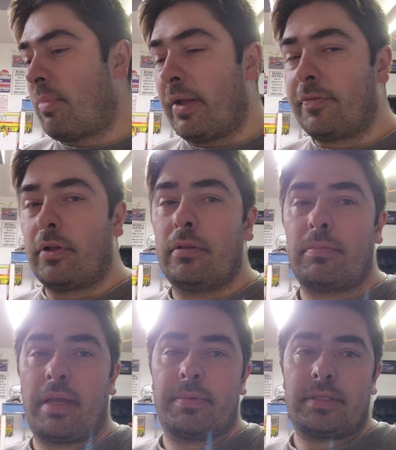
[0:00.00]
fault,
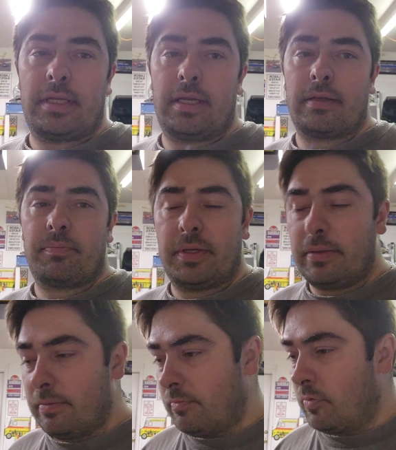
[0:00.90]
my mistake, but
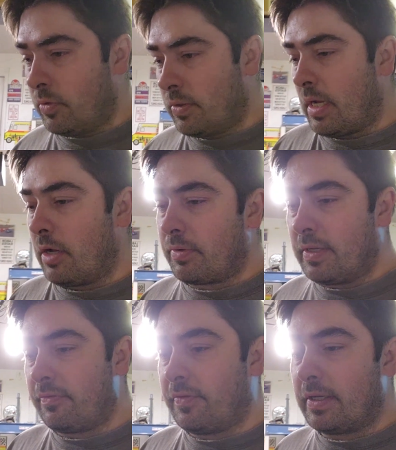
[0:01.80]
I'll get
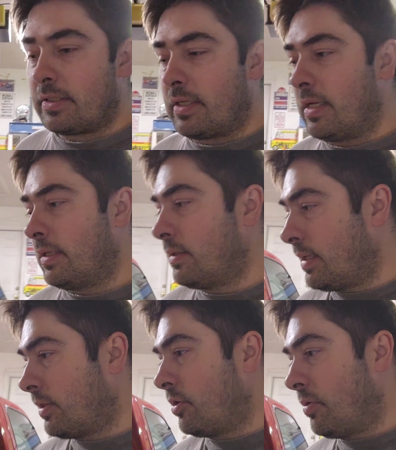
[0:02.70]
it fixed,
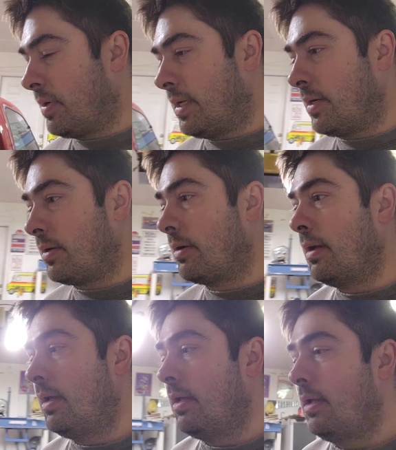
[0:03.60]
get the new one here
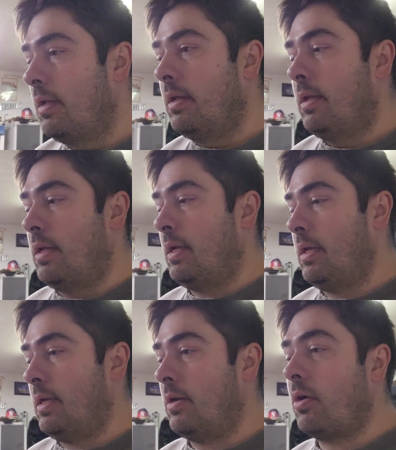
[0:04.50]

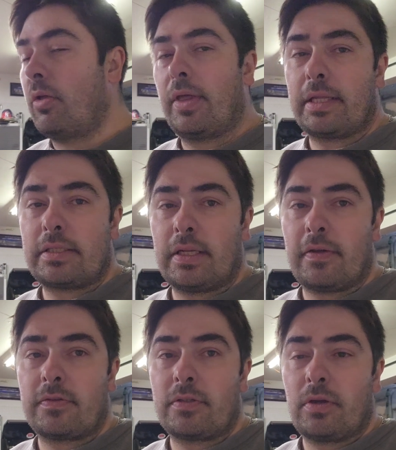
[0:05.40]
and all that
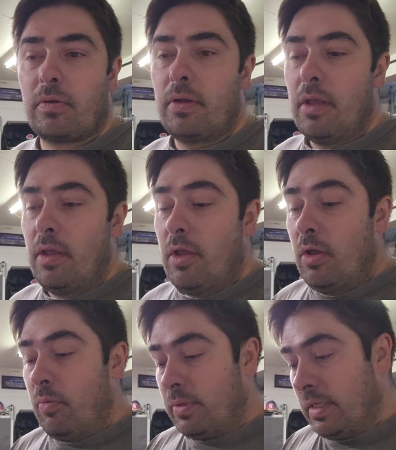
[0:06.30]
stuff. So
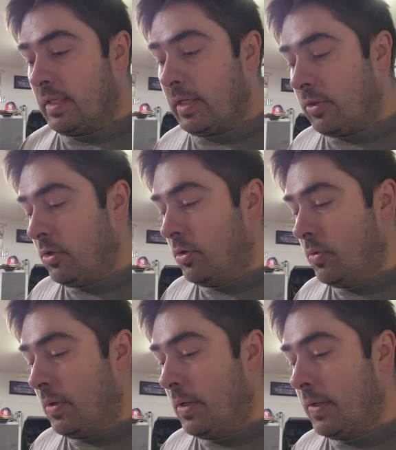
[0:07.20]
we did get the
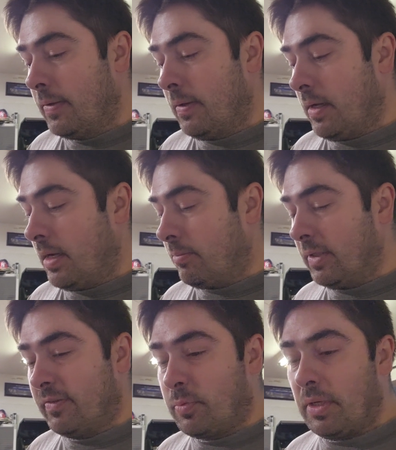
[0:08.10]
new
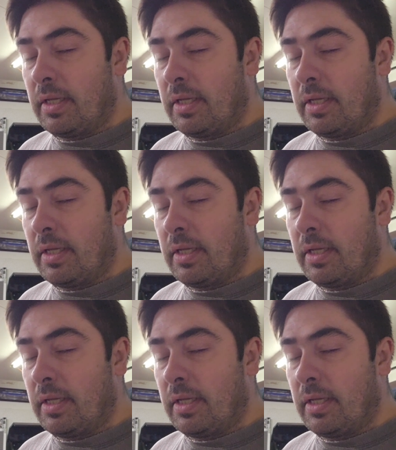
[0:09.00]
leaf spring